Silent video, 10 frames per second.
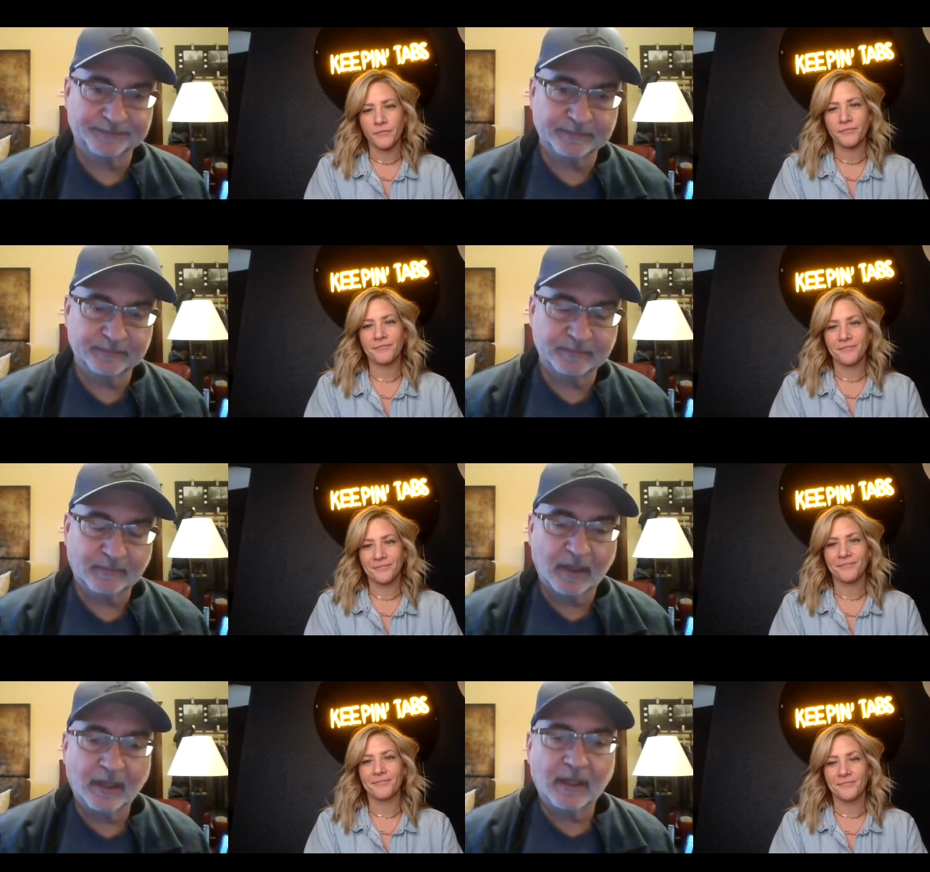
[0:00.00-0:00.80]
Speaker 1: mm-hmm.
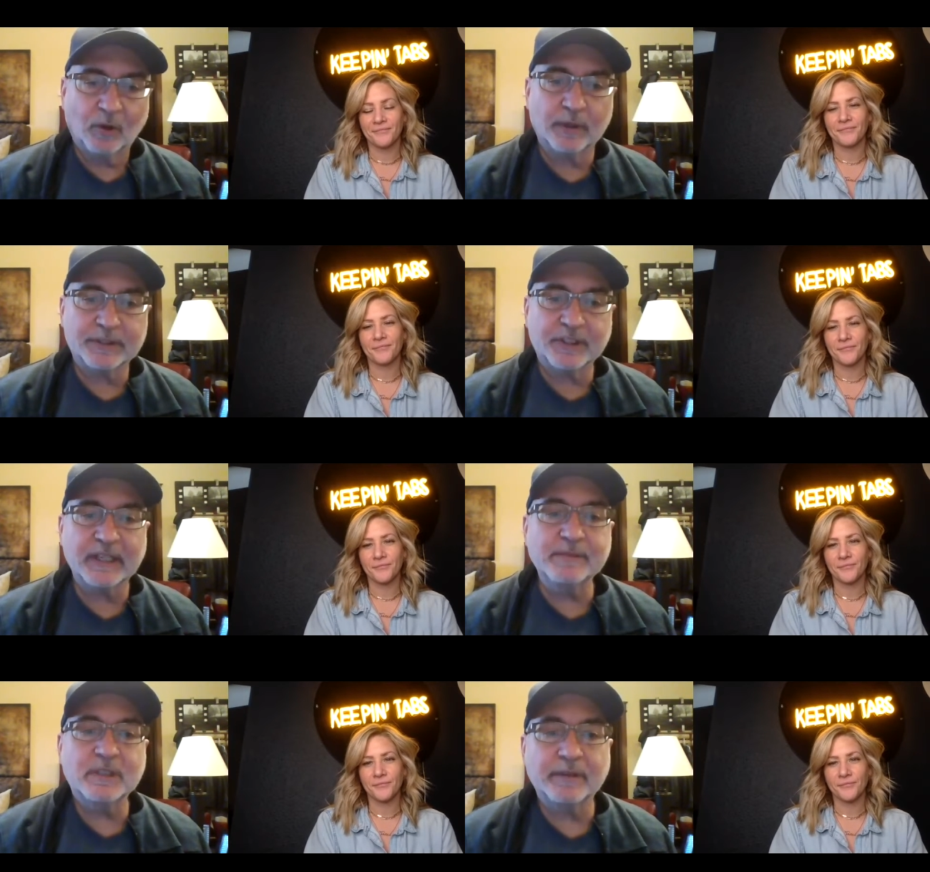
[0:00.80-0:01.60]
what seems
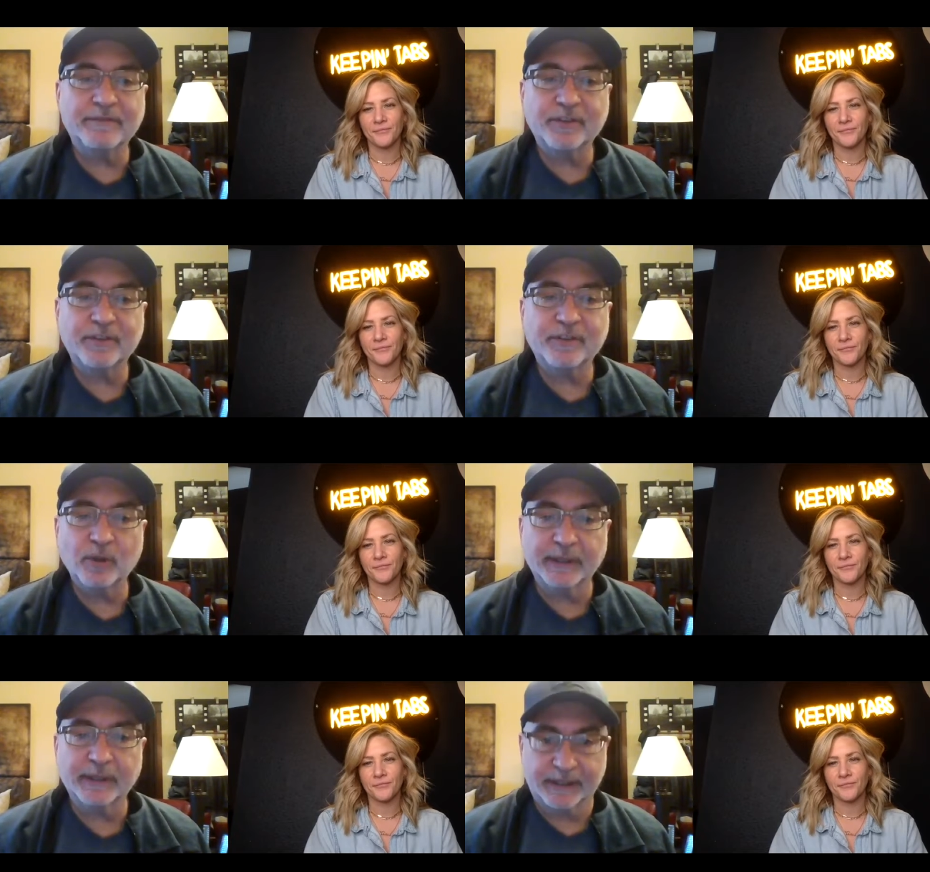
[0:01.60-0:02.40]
to be
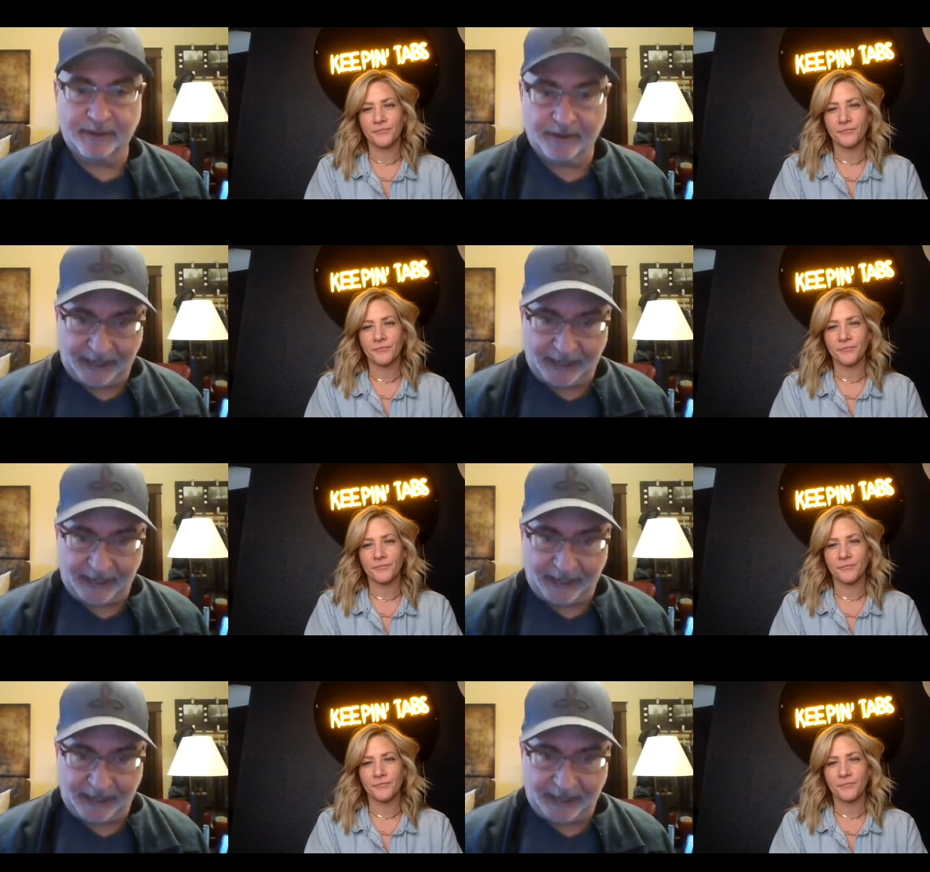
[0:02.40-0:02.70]
fueling that